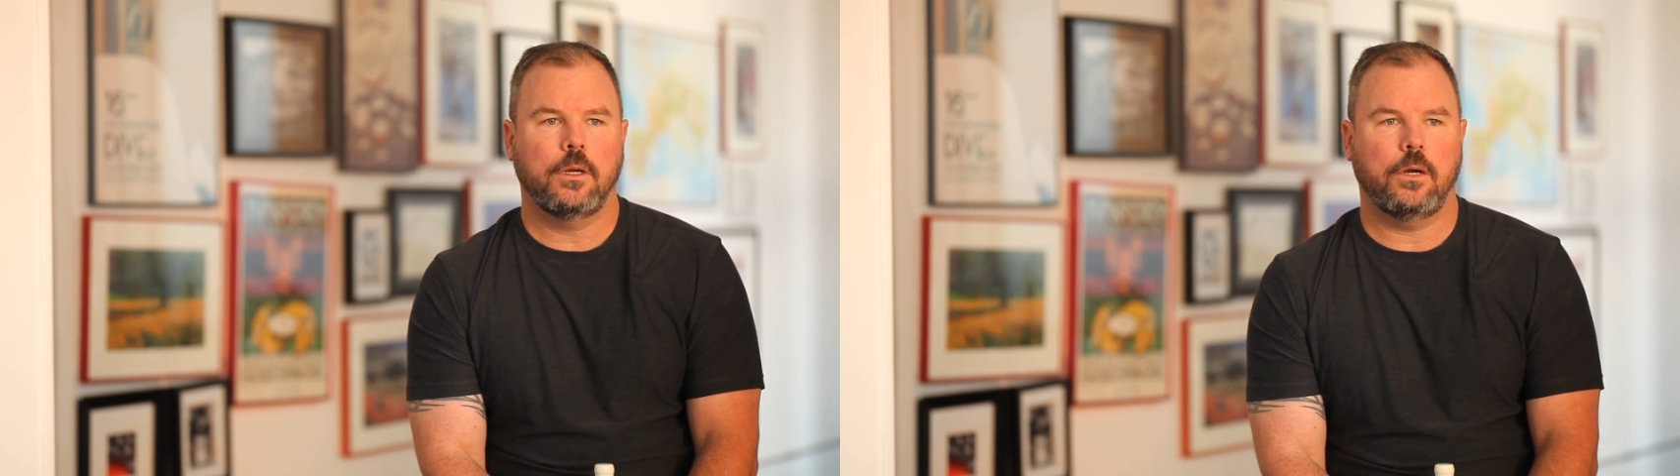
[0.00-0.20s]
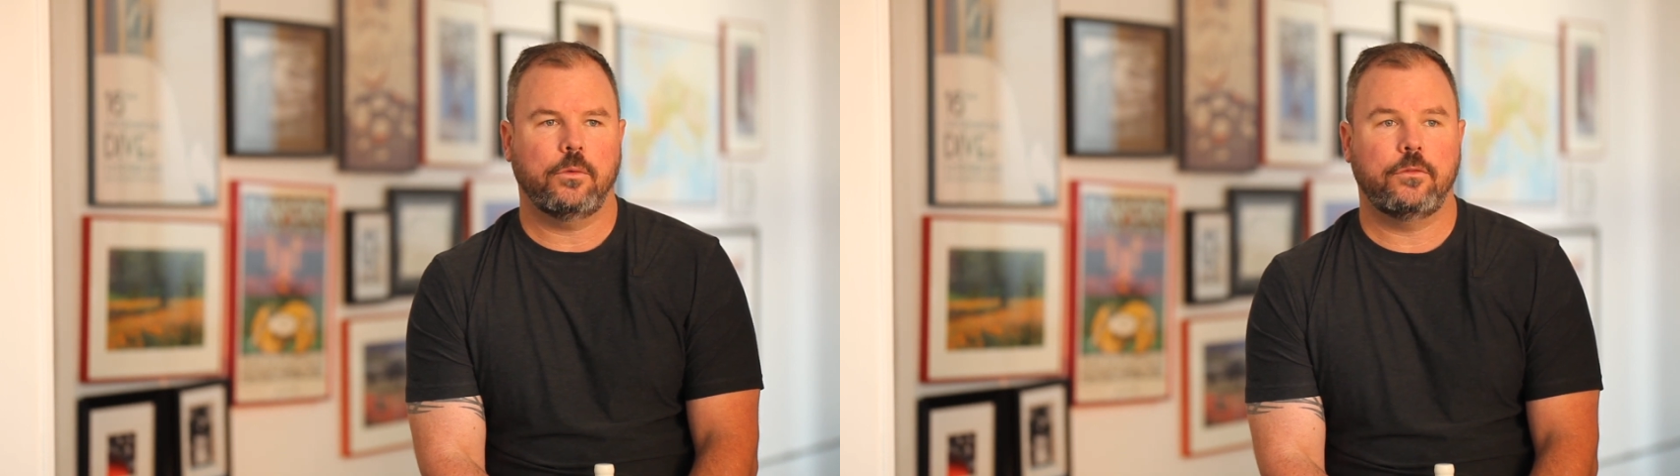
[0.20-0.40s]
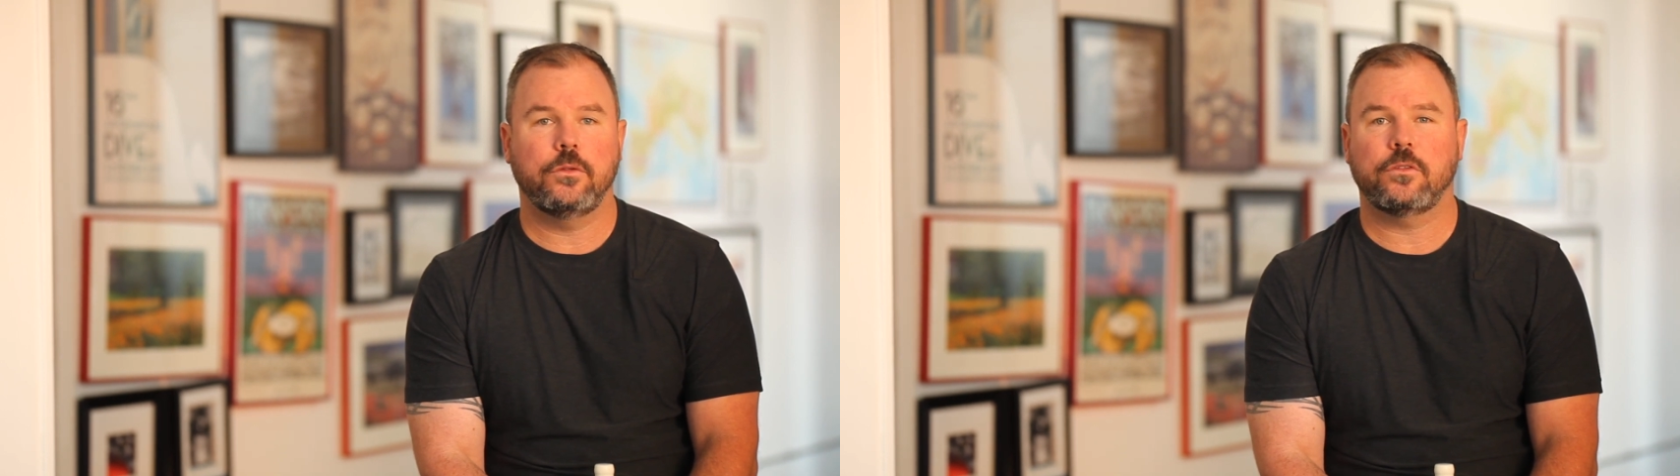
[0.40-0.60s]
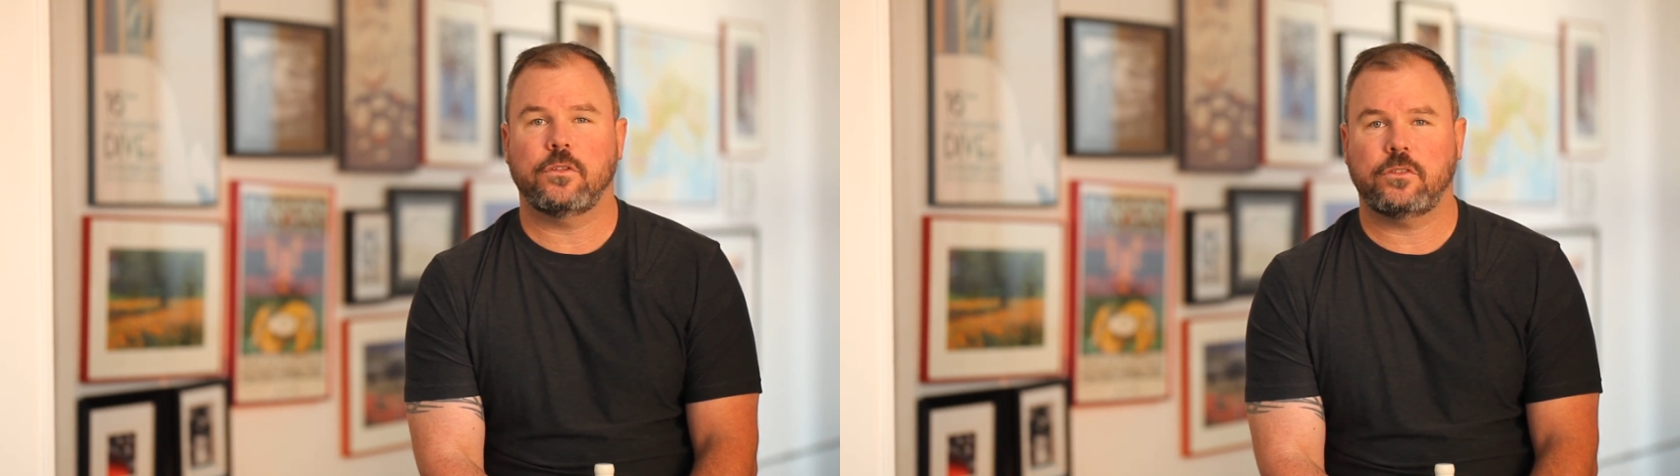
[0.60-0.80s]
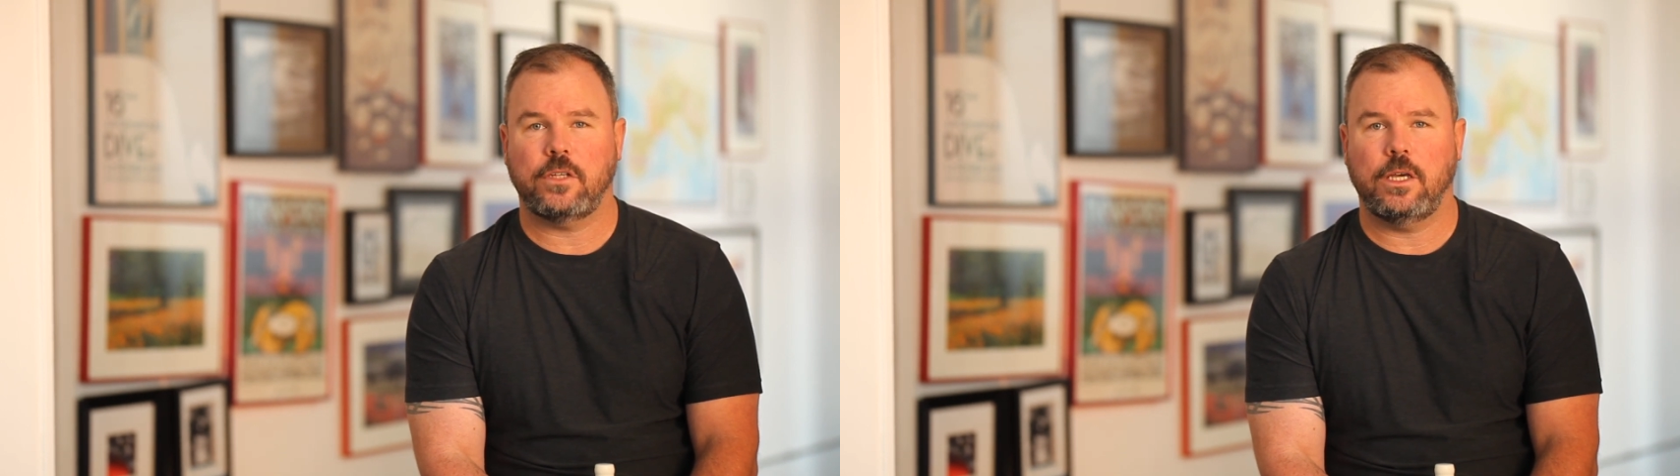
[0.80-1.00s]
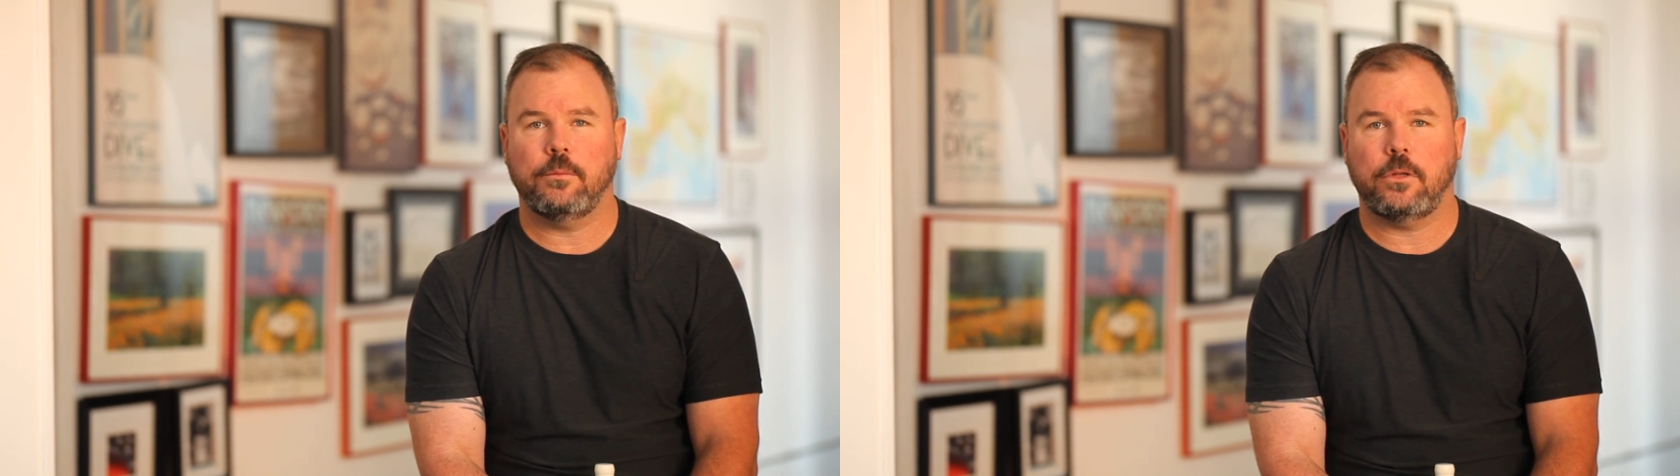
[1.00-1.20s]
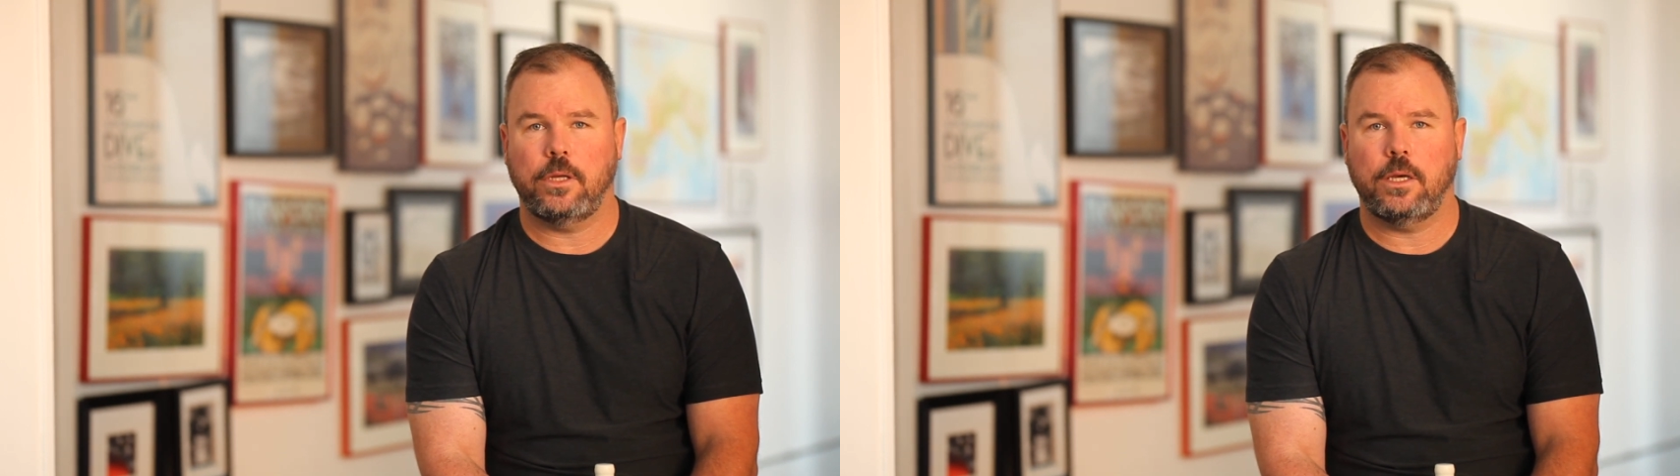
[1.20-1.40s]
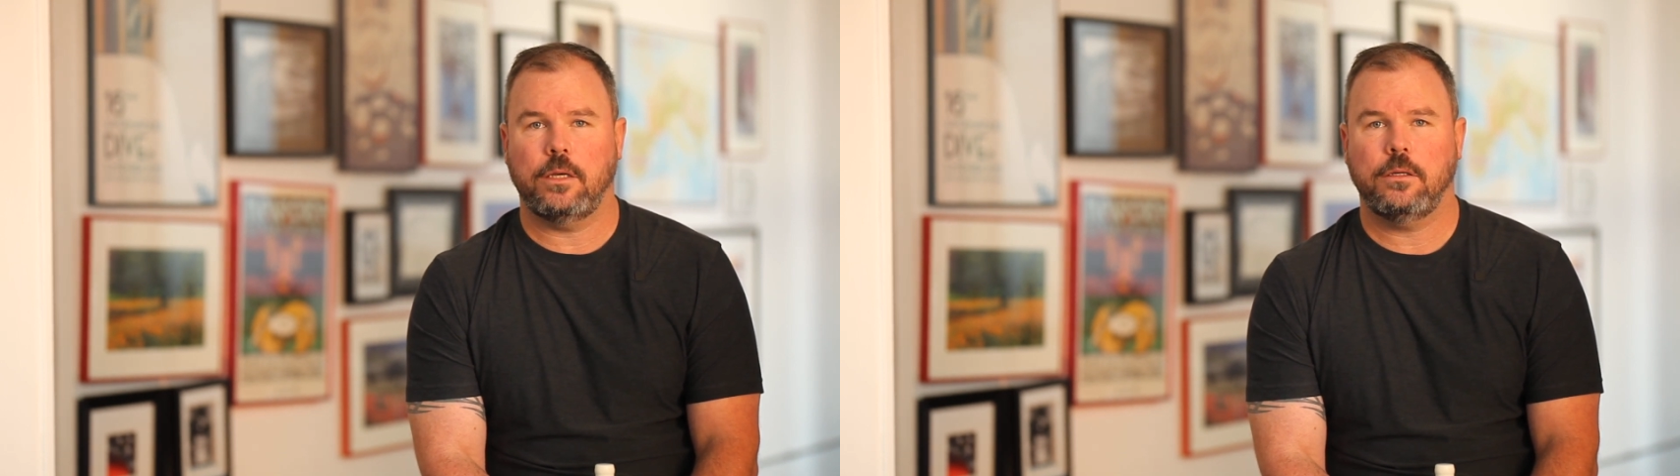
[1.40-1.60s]
we've used the same
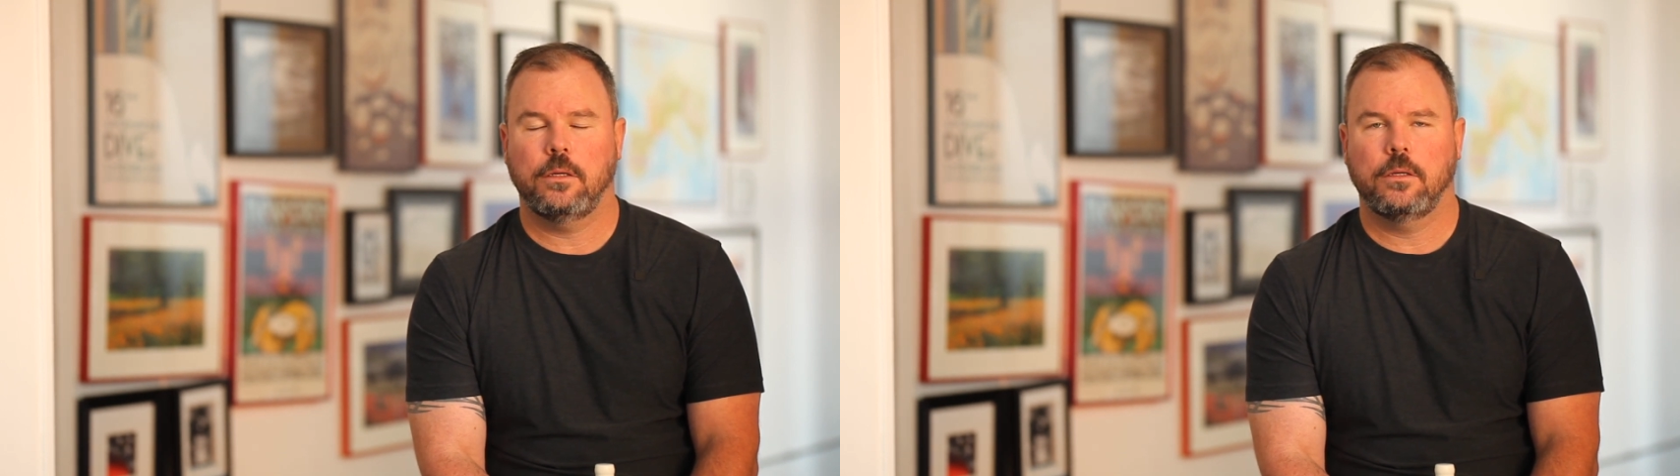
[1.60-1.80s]
clay,